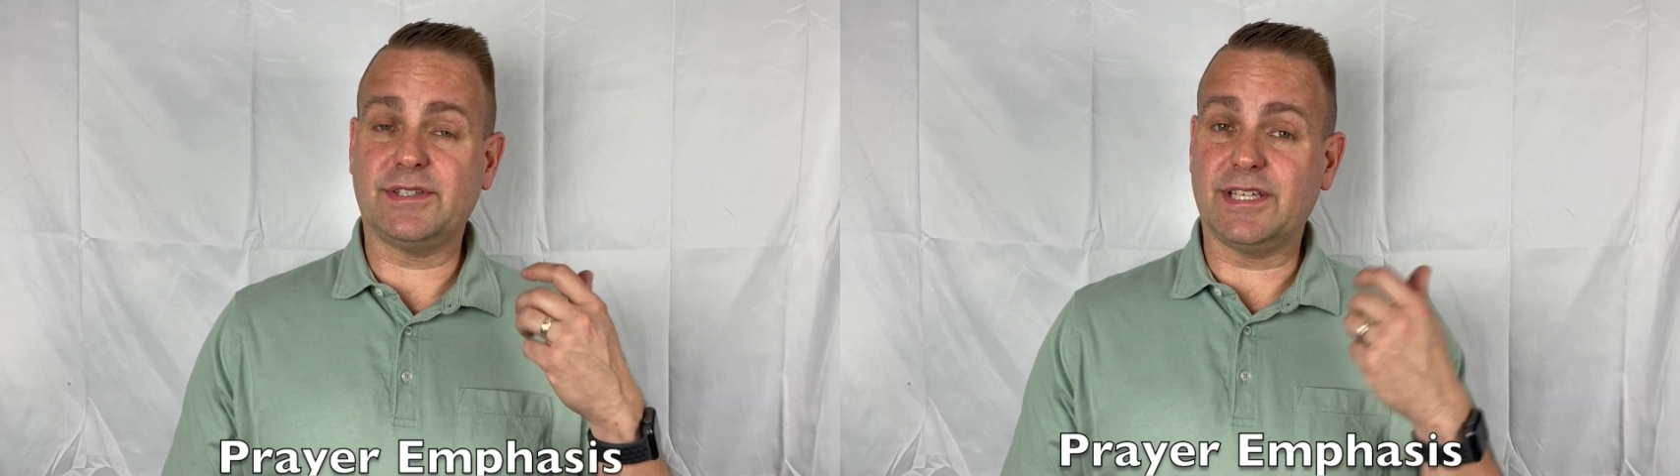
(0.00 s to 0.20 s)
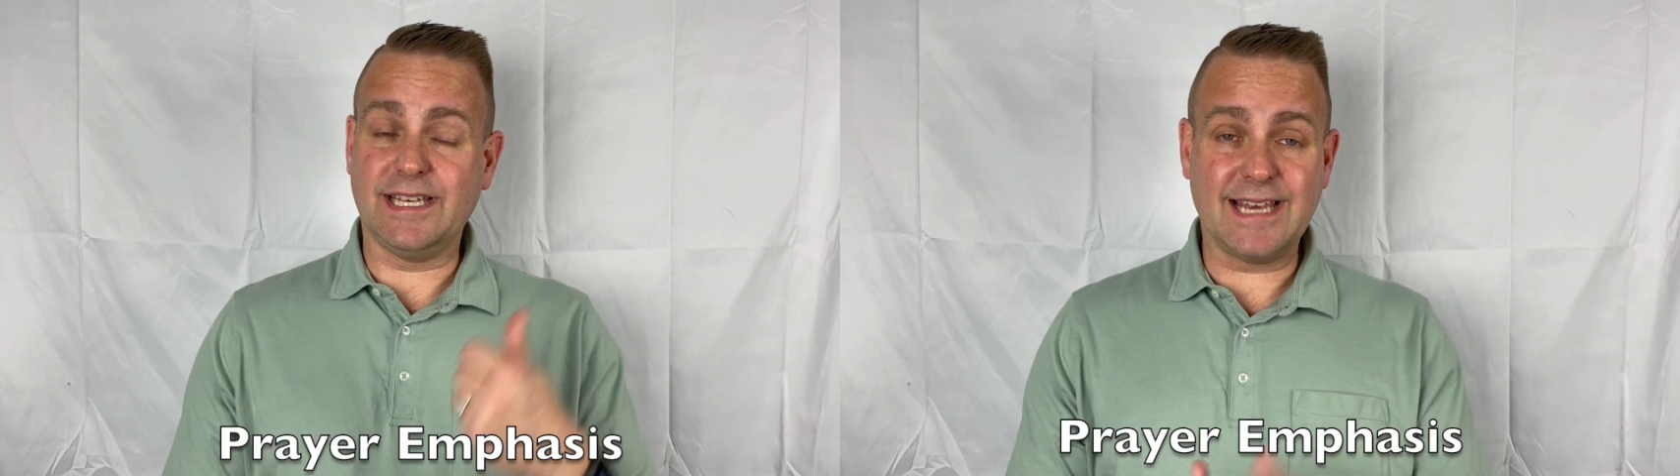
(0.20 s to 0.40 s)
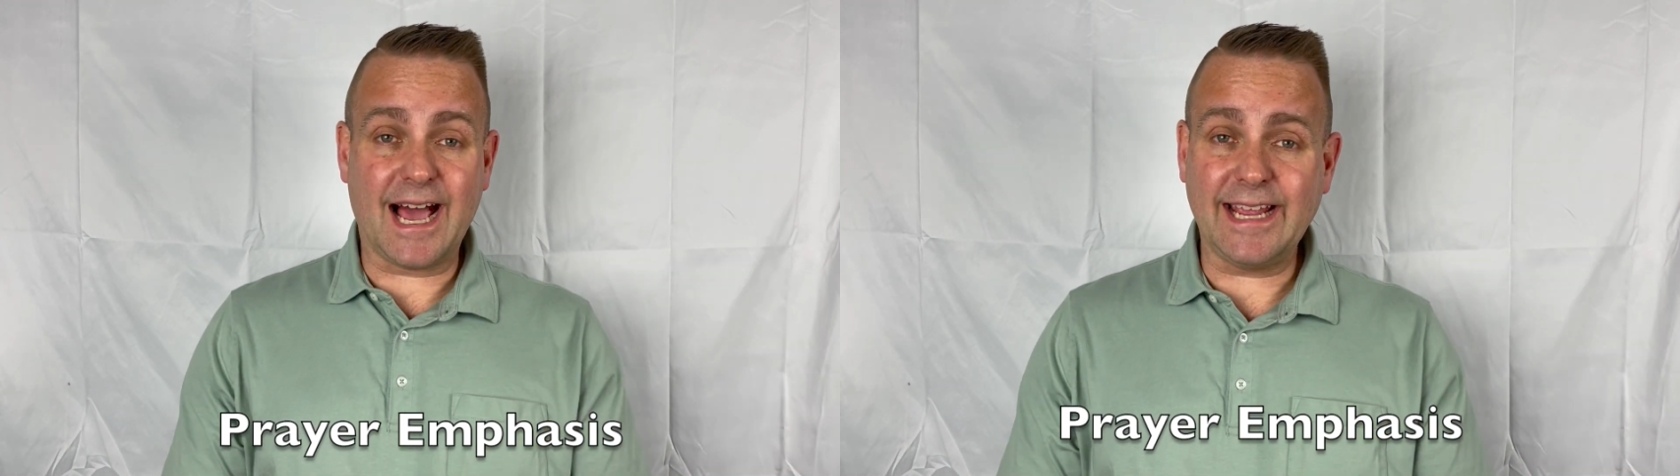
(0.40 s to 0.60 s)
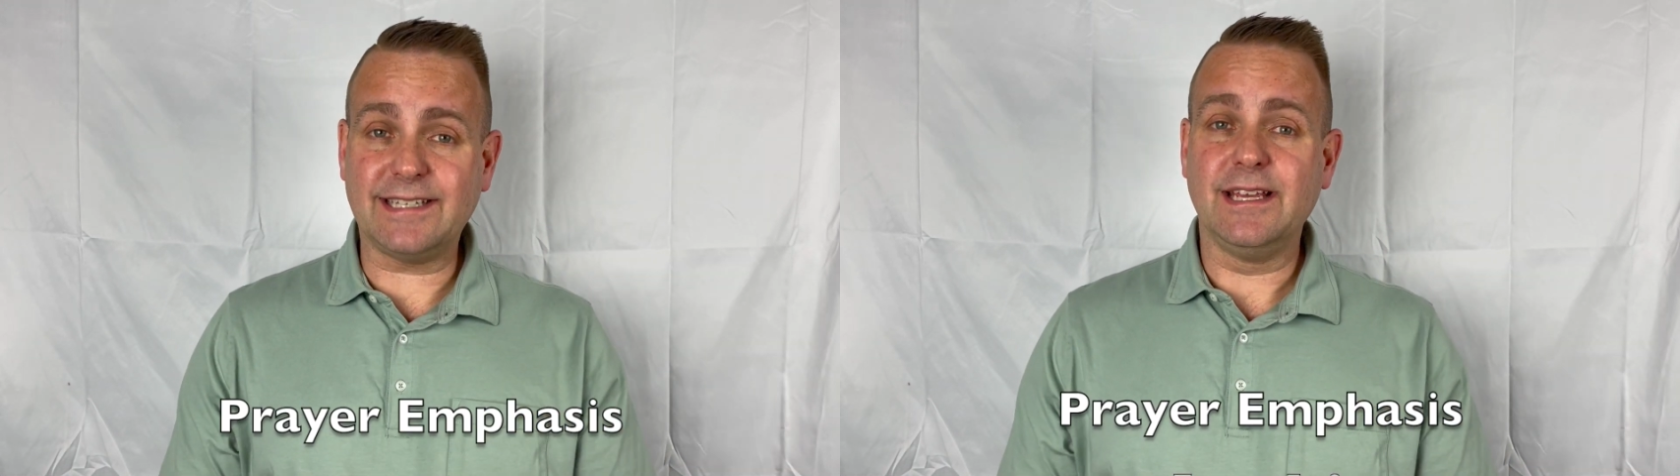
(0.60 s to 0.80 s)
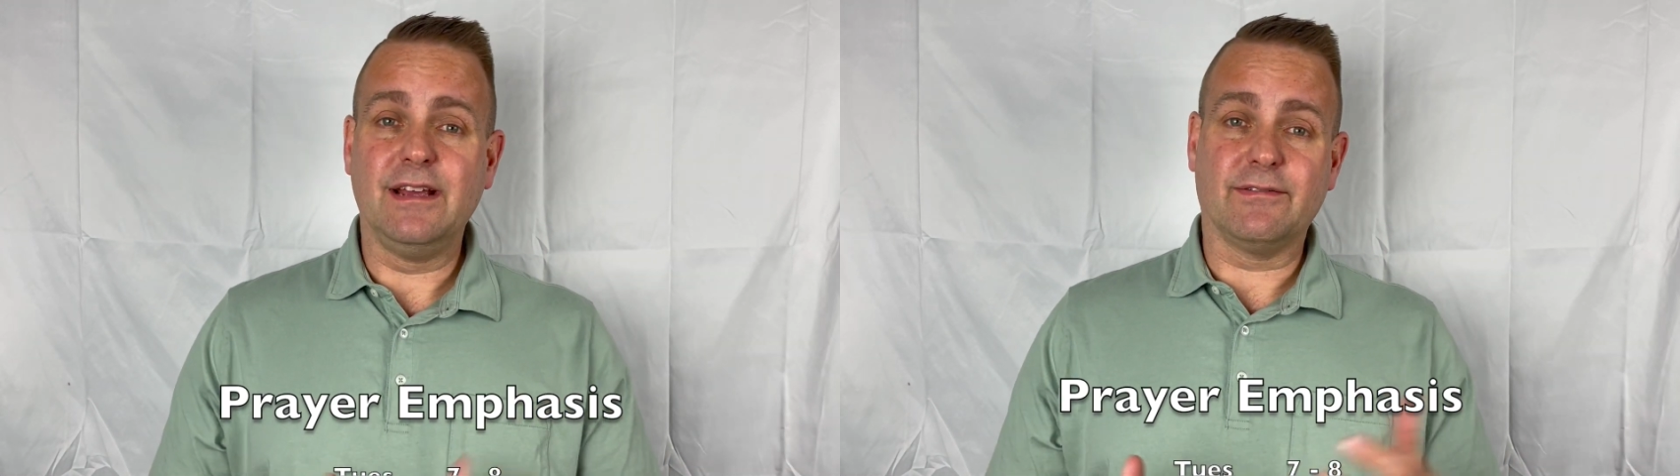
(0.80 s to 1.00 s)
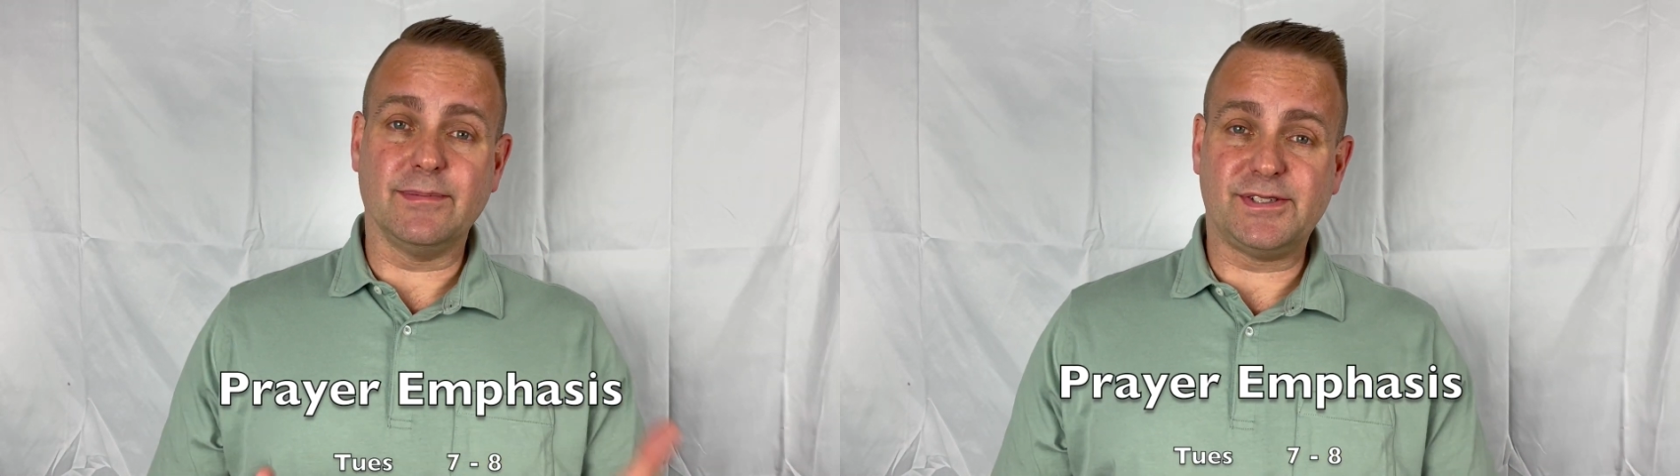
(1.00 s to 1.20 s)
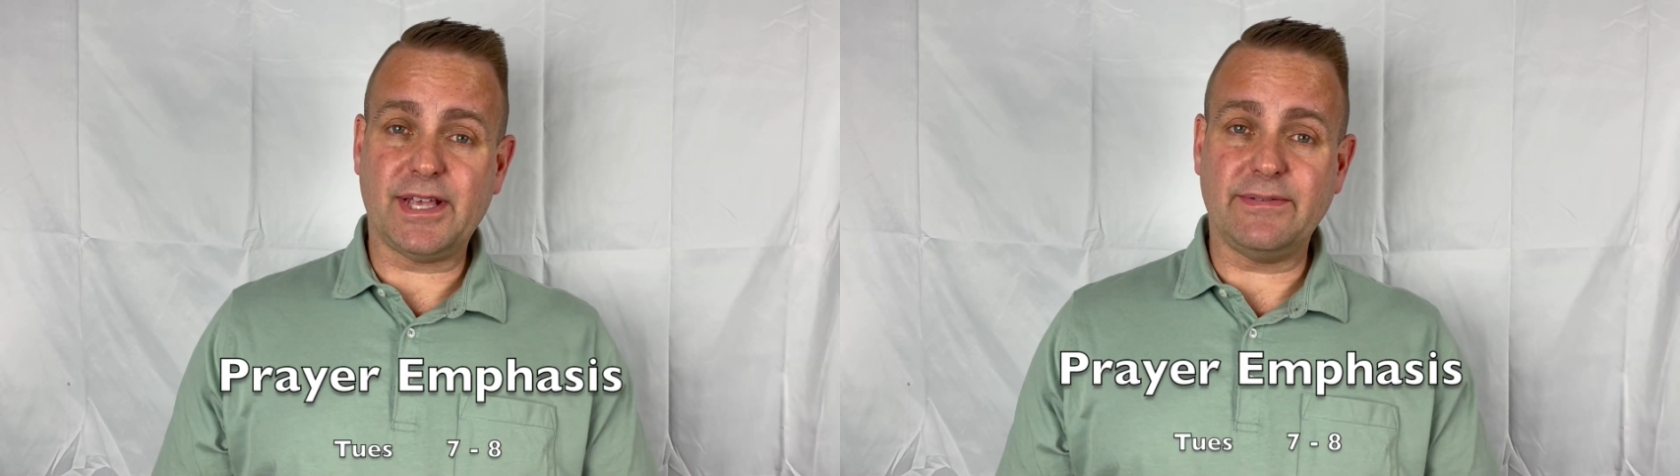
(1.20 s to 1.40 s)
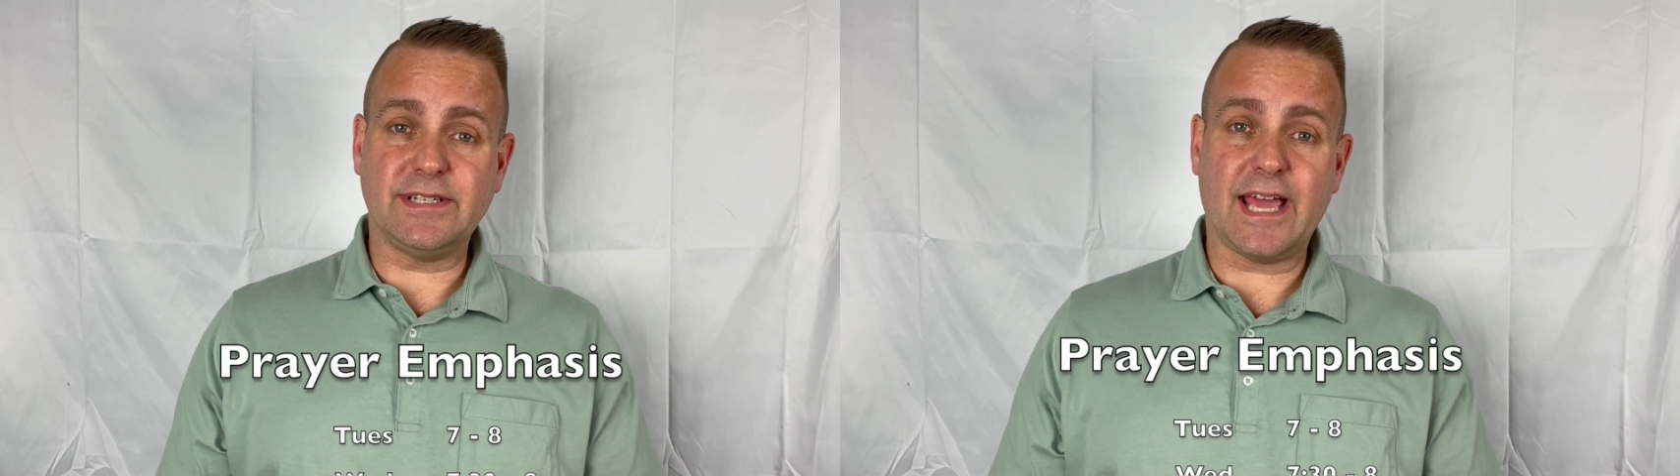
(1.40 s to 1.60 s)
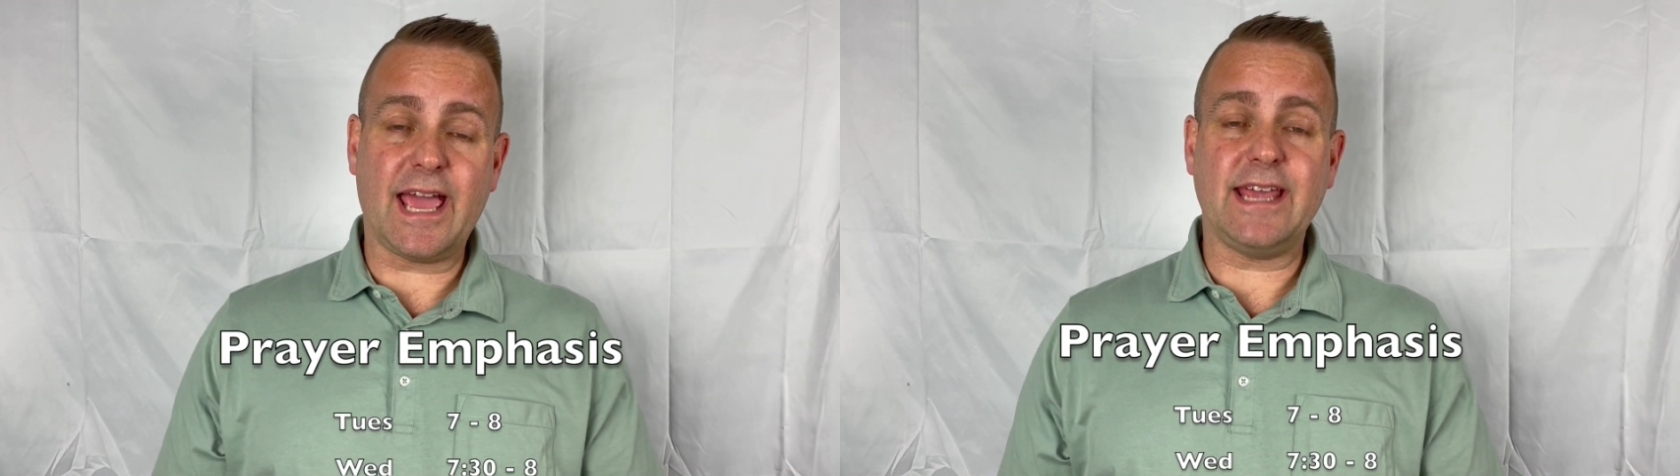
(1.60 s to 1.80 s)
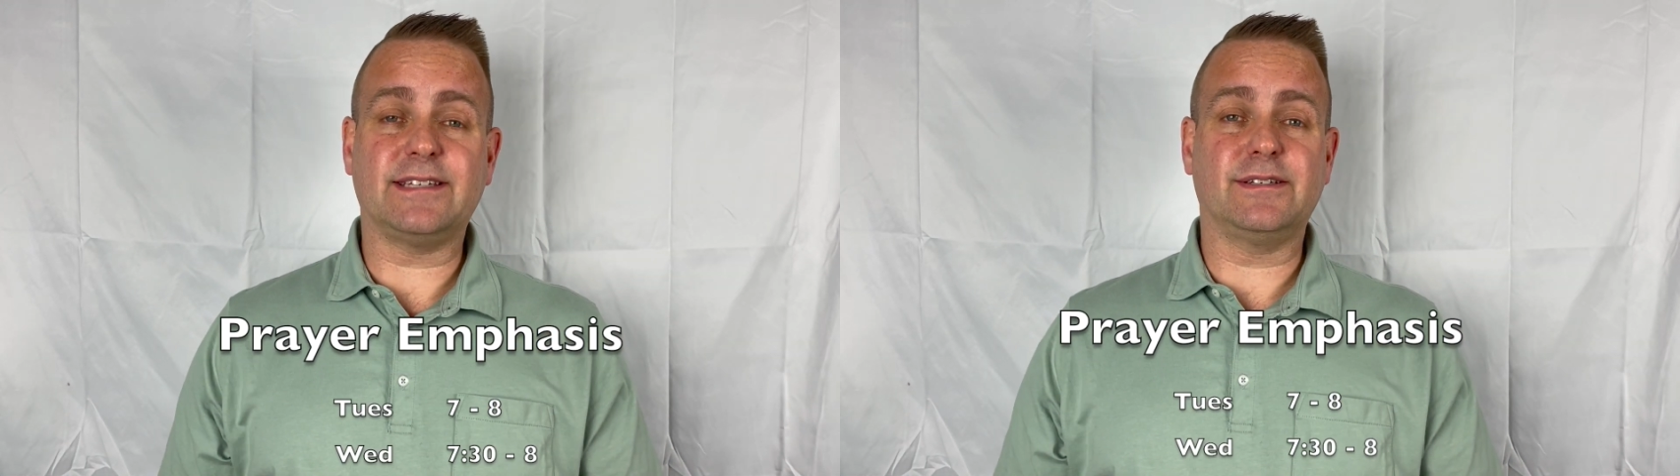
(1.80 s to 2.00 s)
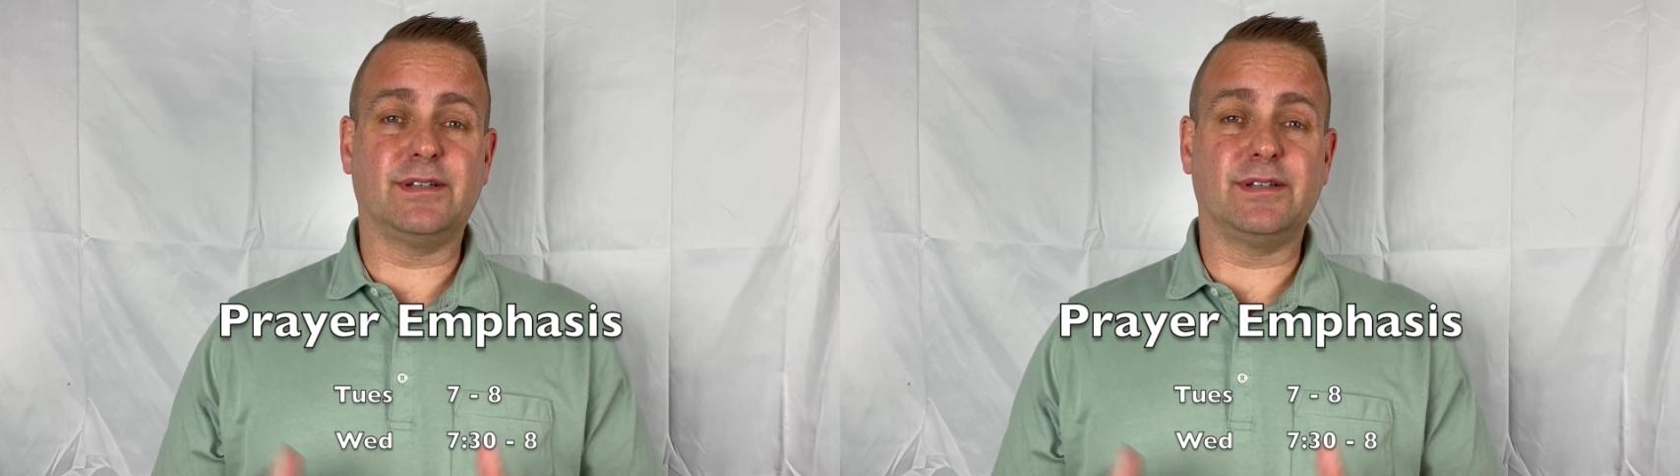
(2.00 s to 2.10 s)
tonight from 7 to 8,